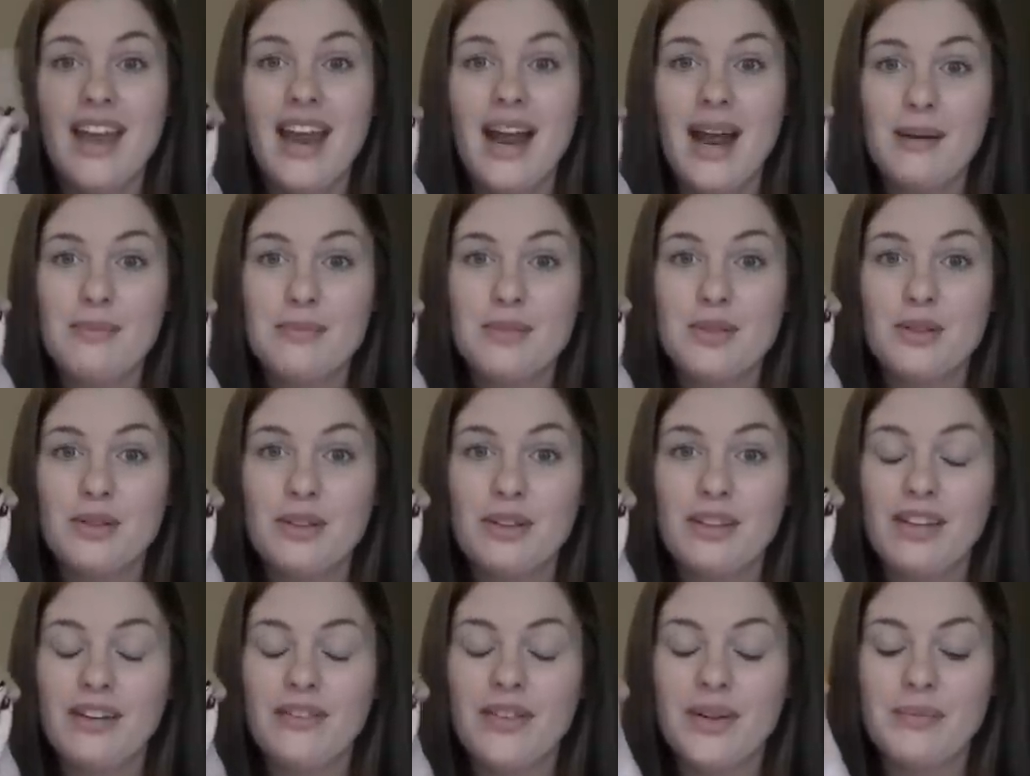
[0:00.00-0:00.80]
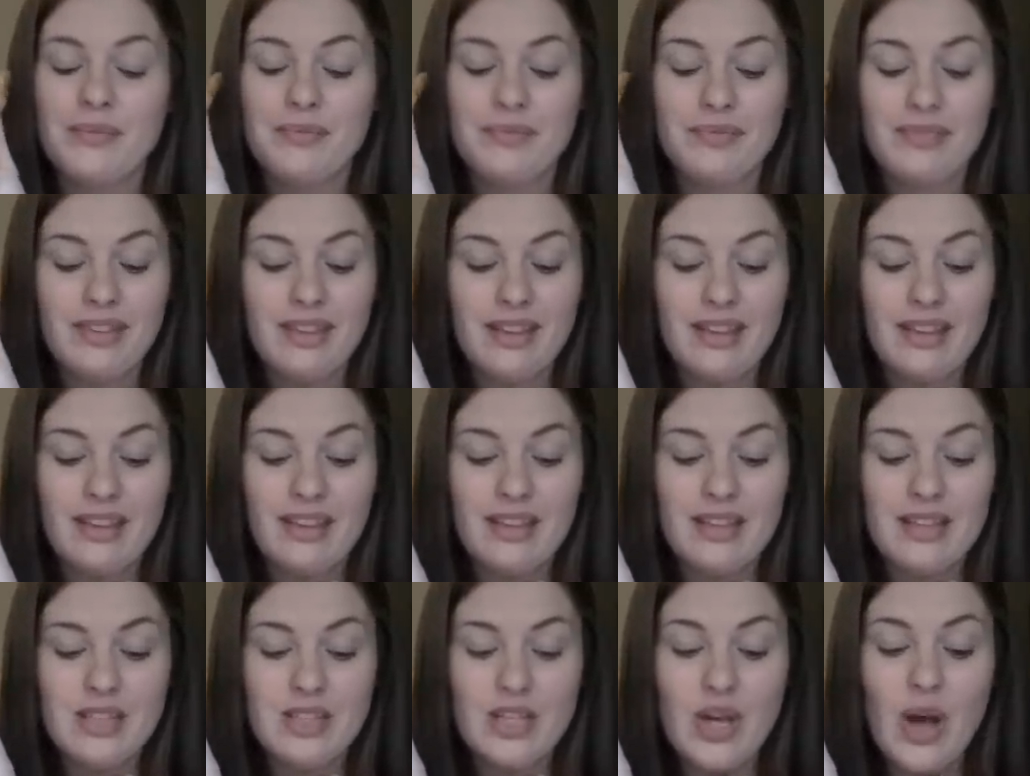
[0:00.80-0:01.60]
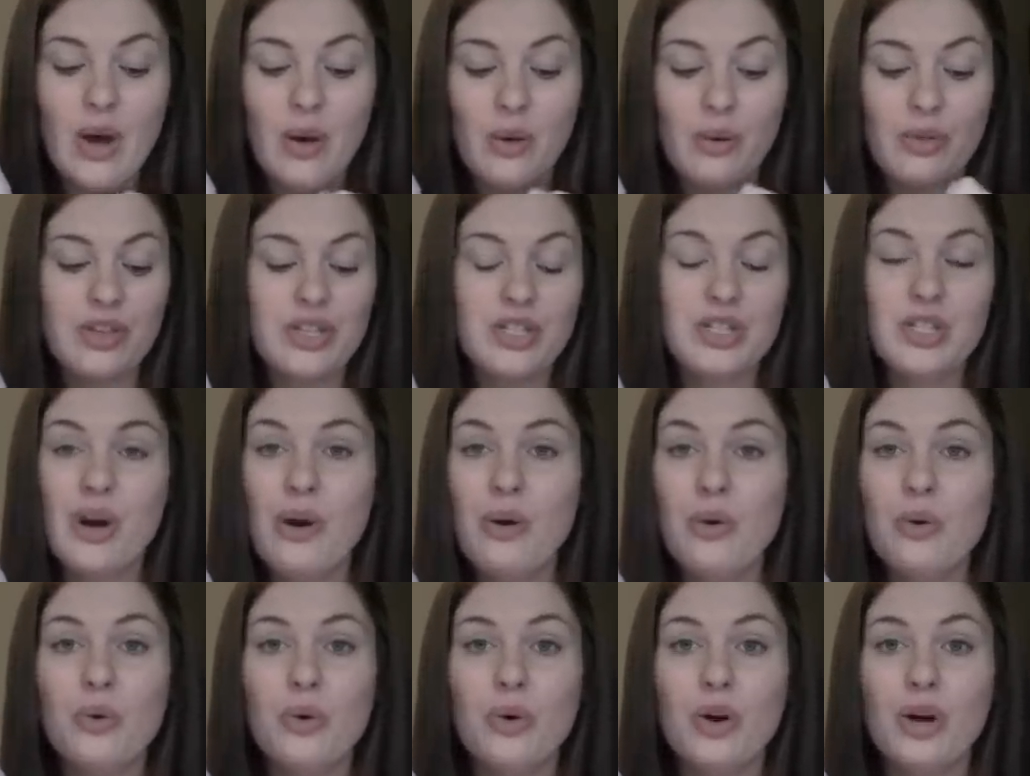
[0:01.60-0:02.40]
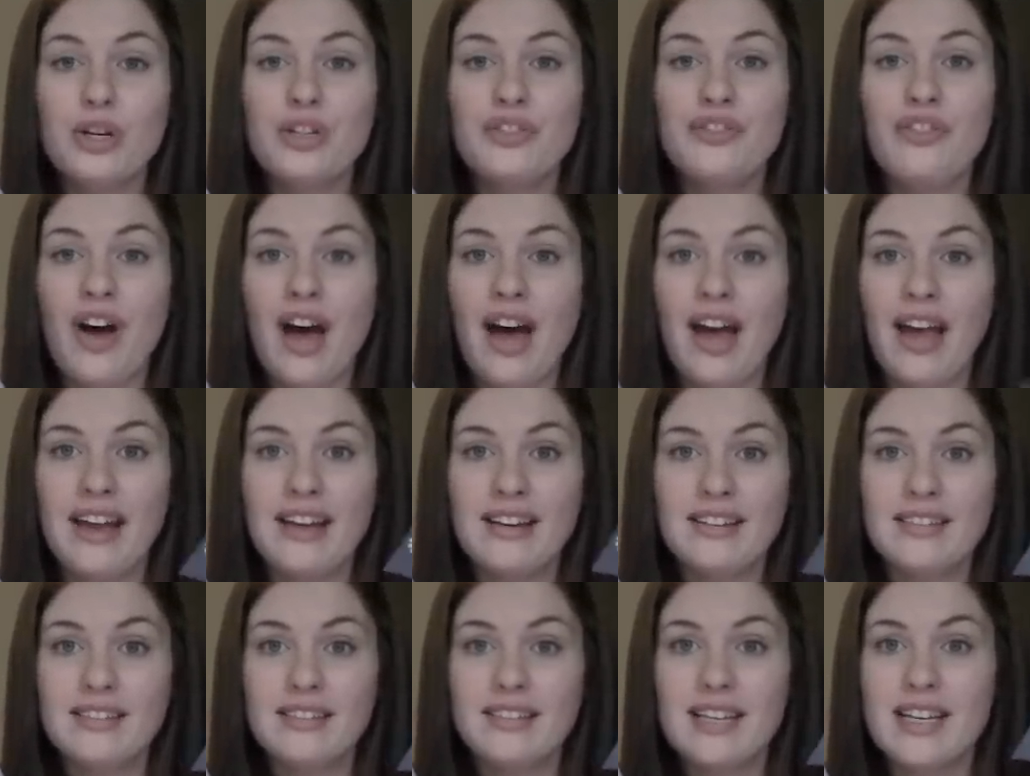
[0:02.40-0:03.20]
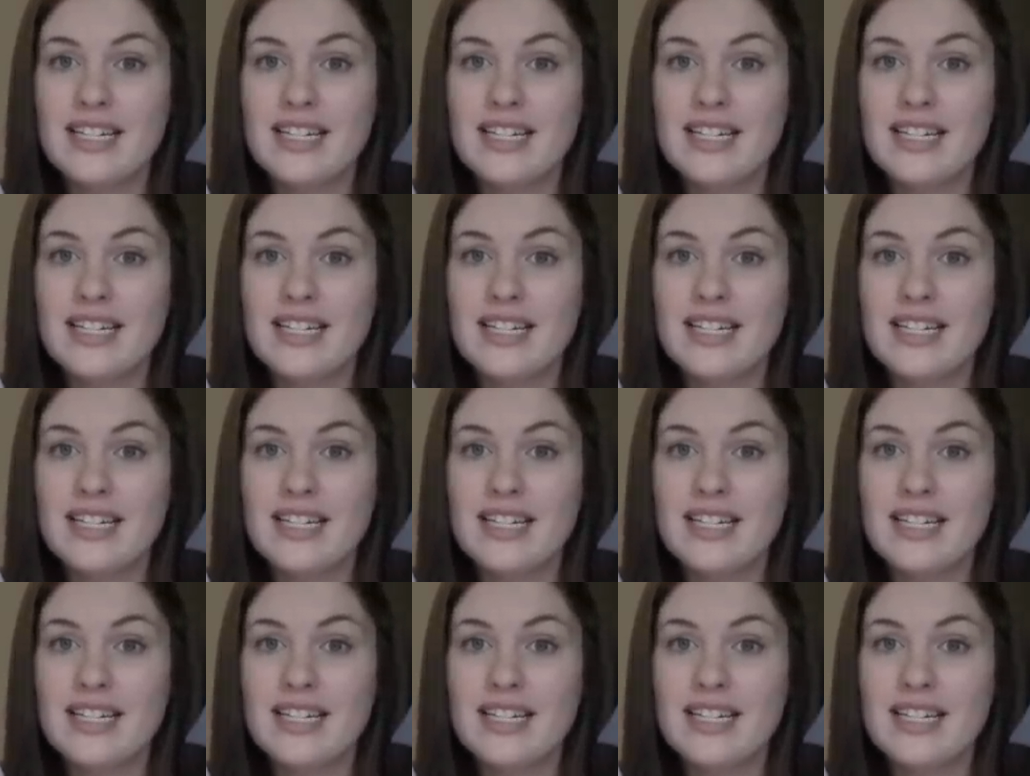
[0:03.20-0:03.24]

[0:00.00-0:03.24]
Absolutely love it. So the soak worked fine.